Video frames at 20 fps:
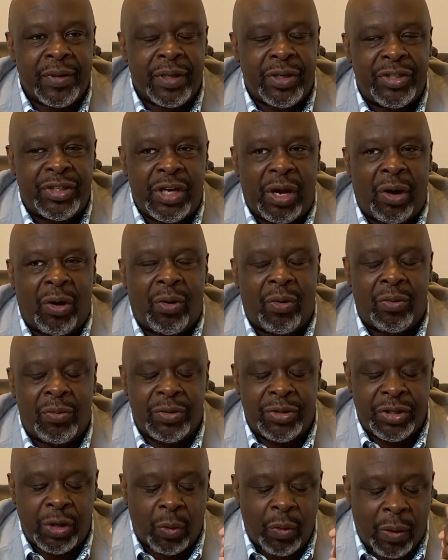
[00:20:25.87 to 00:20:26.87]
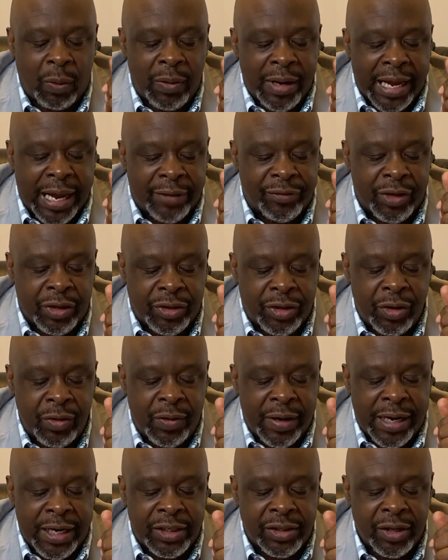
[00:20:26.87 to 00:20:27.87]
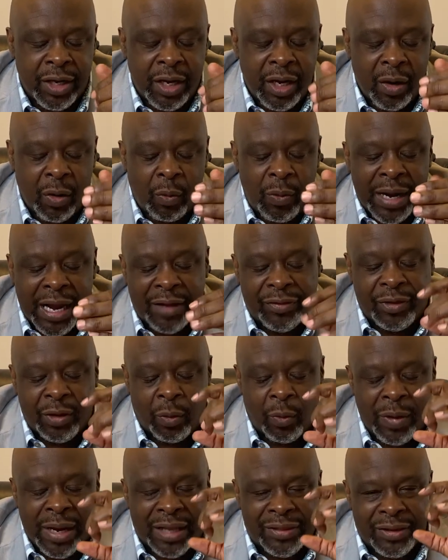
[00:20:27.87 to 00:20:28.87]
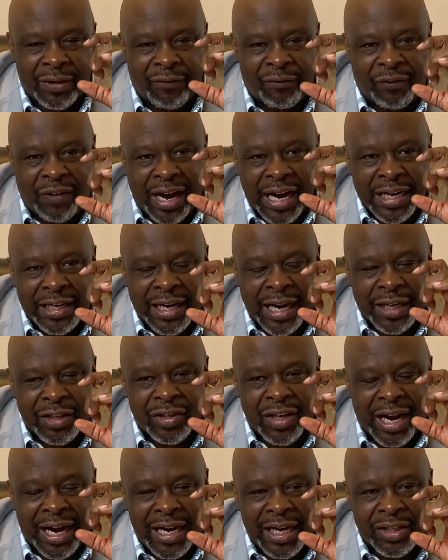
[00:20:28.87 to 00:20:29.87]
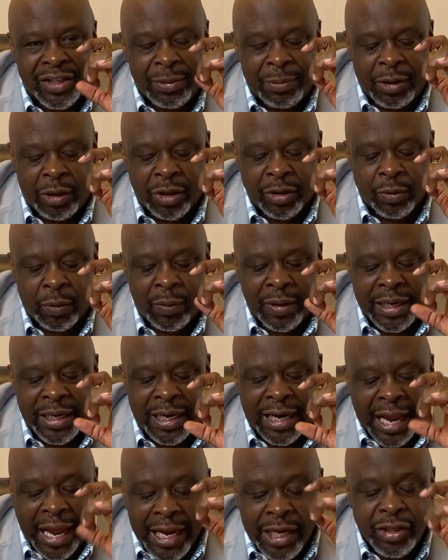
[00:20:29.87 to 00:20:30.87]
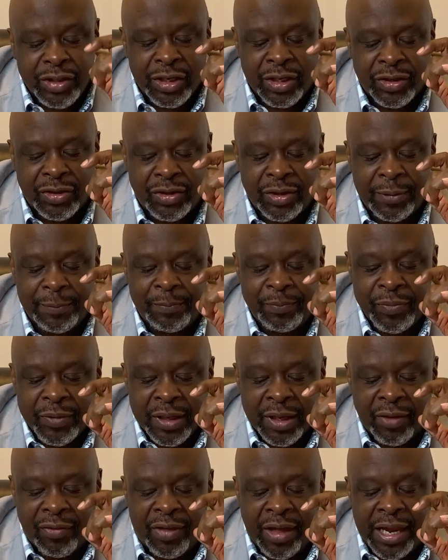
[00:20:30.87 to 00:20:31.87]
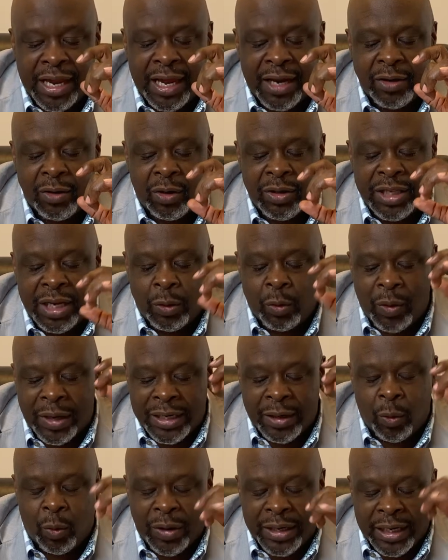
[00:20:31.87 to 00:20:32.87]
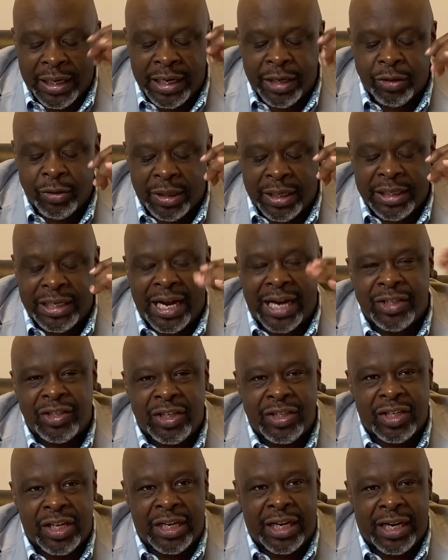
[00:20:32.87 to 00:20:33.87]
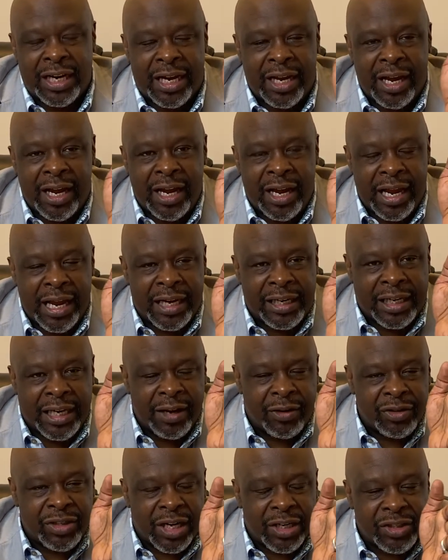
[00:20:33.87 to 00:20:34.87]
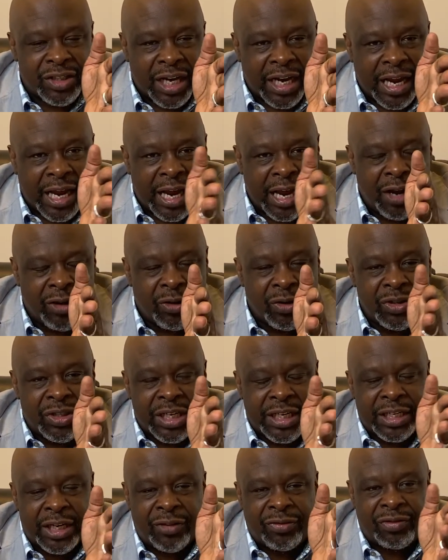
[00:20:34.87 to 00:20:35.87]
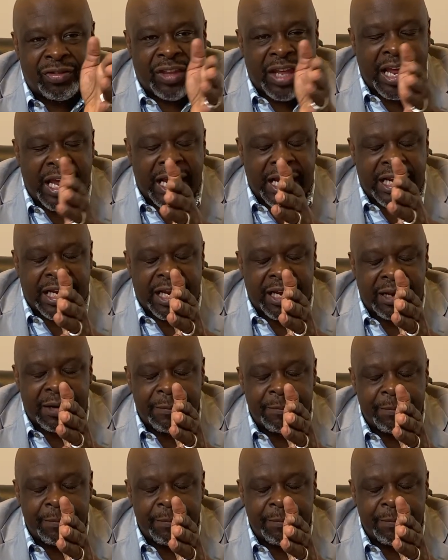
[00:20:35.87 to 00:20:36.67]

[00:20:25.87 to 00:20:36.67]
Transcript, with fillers: so so what we have to do is we have to we have to fight anxiety because when we get anxious then then what it what it literally does is it, it gives us the energy to think